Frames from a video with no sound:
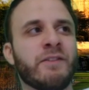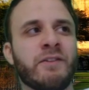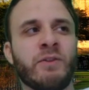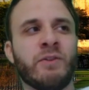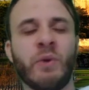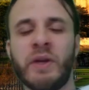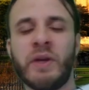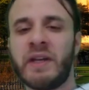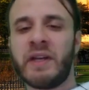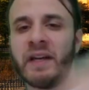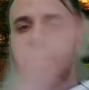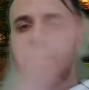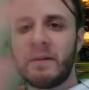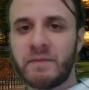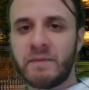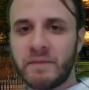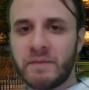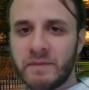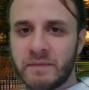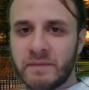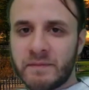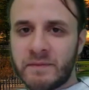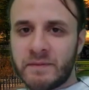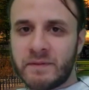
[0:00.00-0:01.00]
doing a
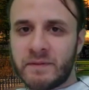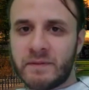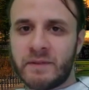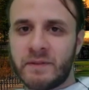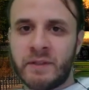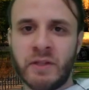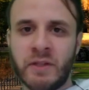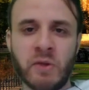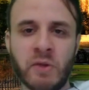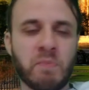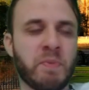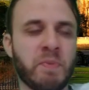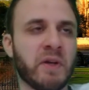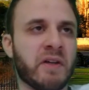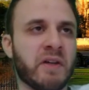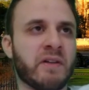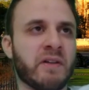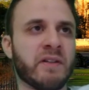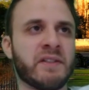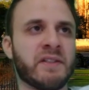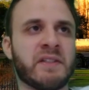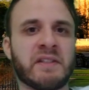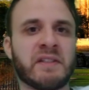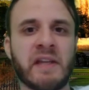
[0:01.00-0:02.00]

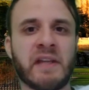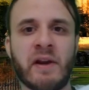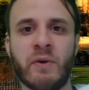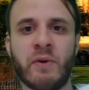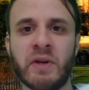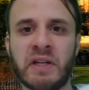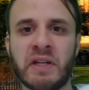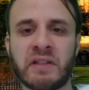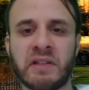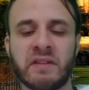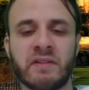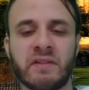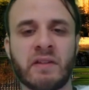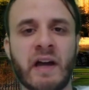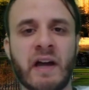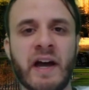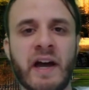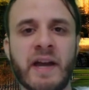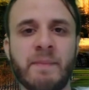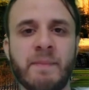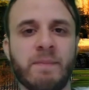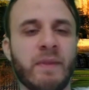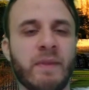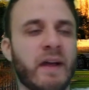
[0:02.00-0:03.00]
typical
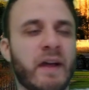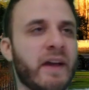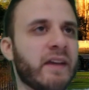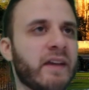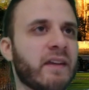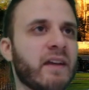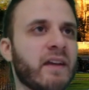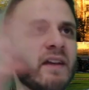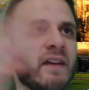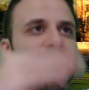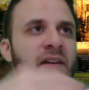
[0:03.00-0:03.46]
stereotype, like